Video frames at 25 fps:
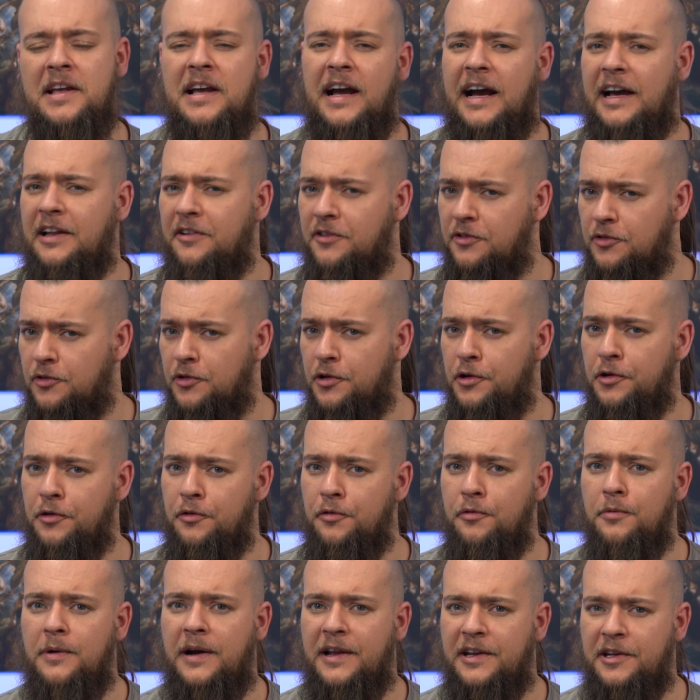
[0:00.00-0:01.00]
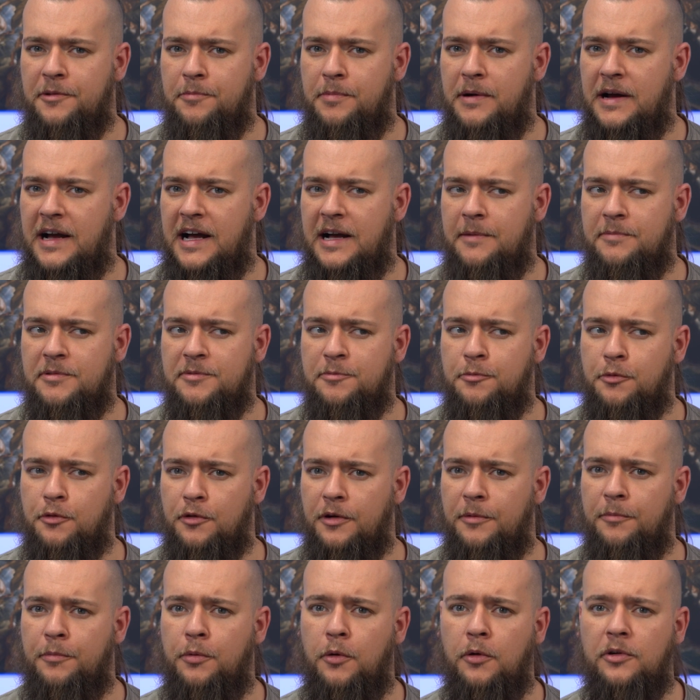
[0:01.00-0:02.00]
And 2, and perhaps
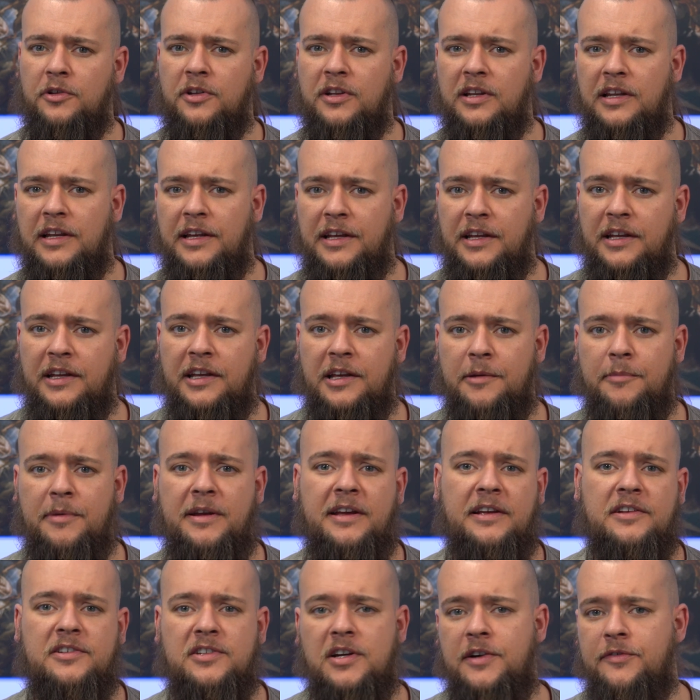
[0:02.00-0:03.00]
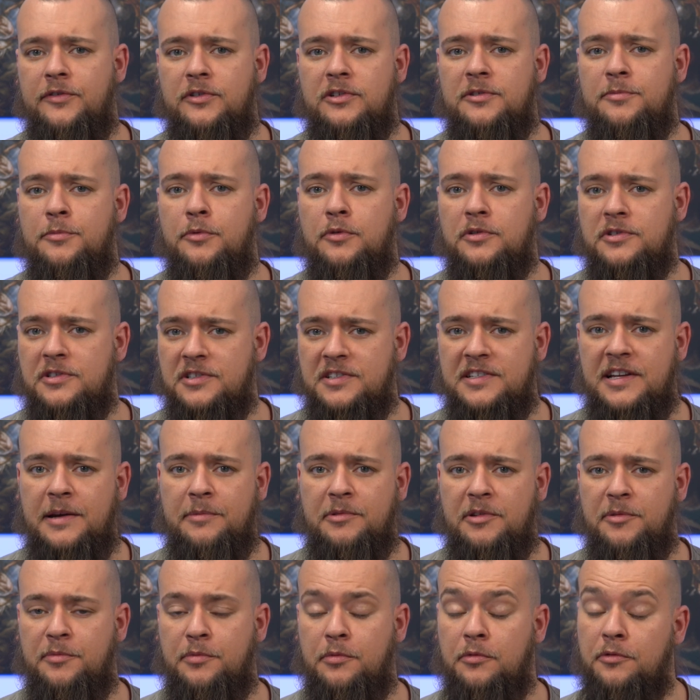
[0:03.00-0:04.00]
more importantly, it makes others more
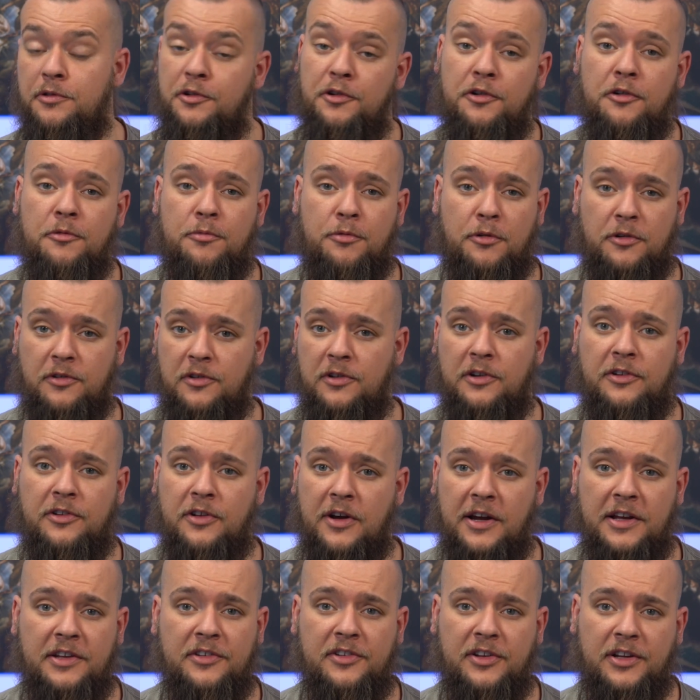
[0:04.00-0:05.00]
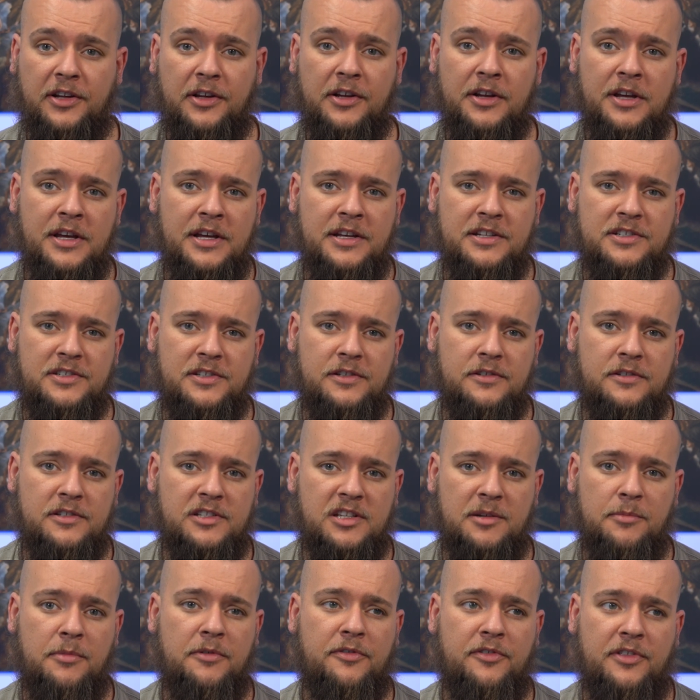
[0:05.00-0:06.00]
susceptible to proselytizing, since
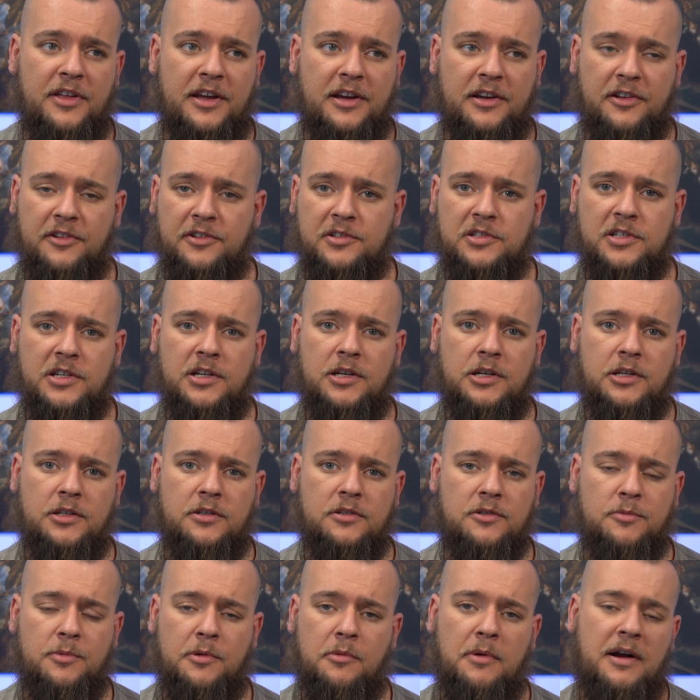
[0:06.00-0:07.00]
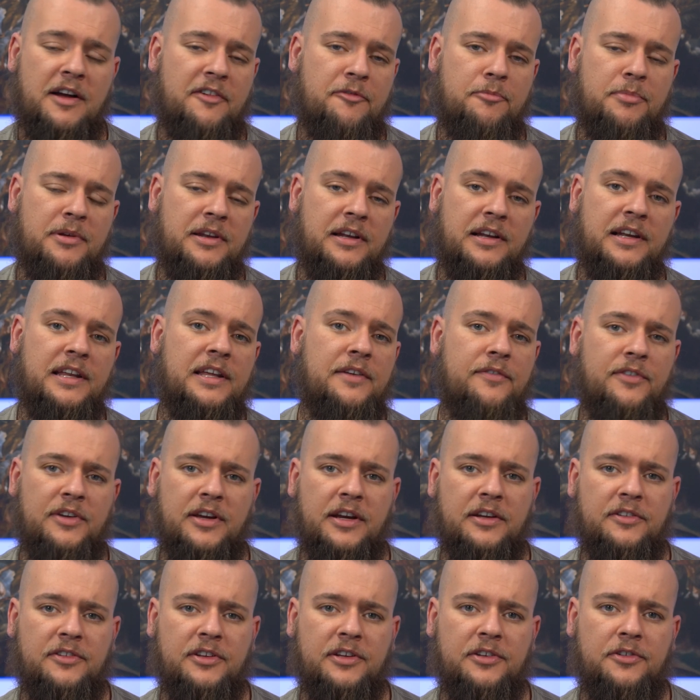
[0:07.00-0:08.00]
some of their concerns will have been
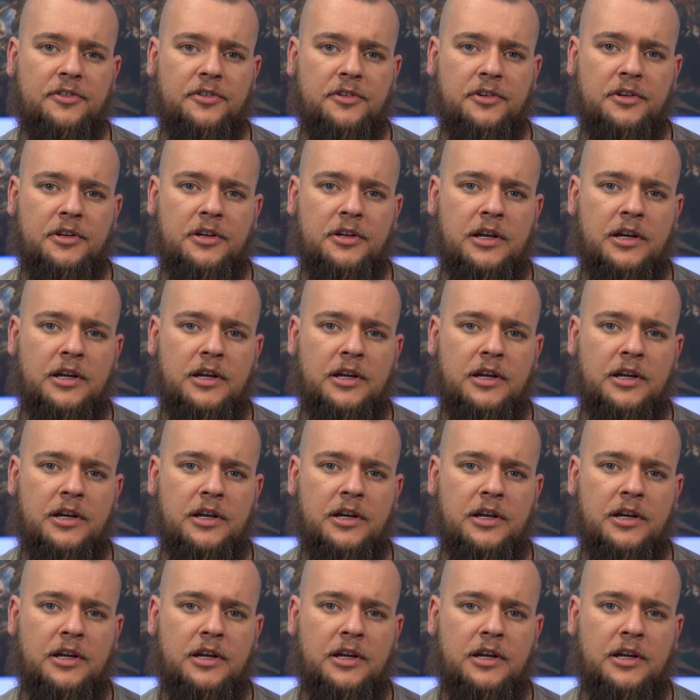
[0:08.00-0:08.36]
alleviated.